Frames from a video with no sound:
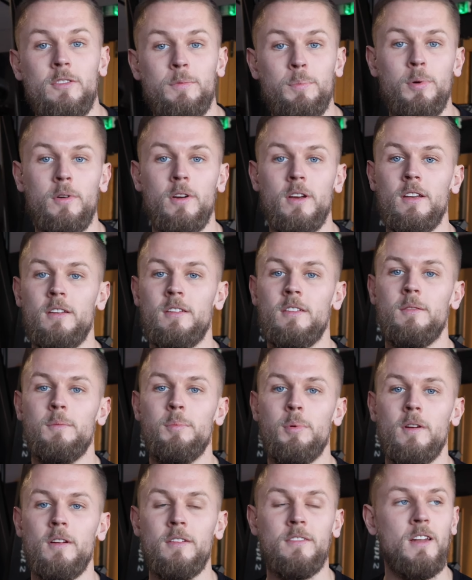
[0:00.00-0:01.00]
is
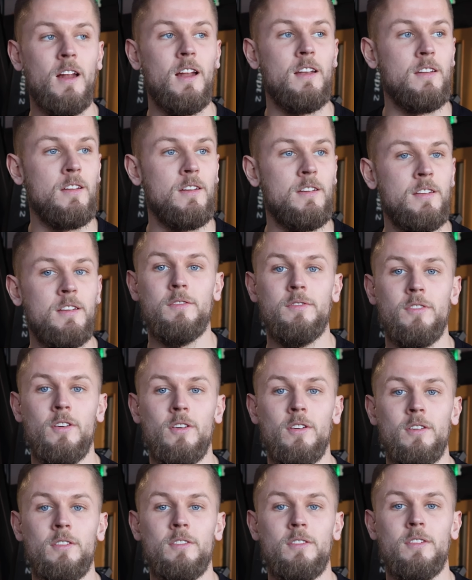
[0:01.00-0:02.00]
pretty standard
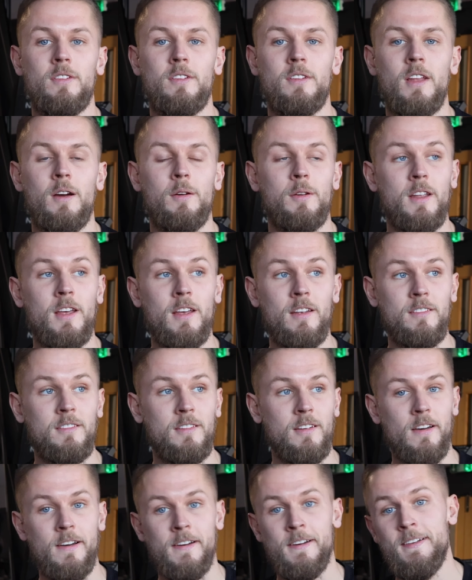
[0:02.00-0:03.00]
for nowadays,
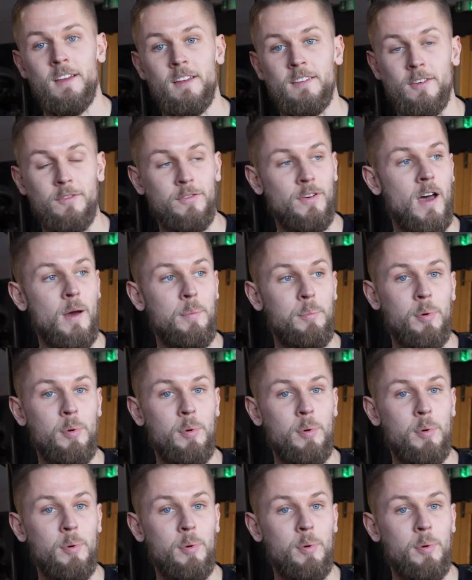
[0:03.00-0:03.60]
so it's a fair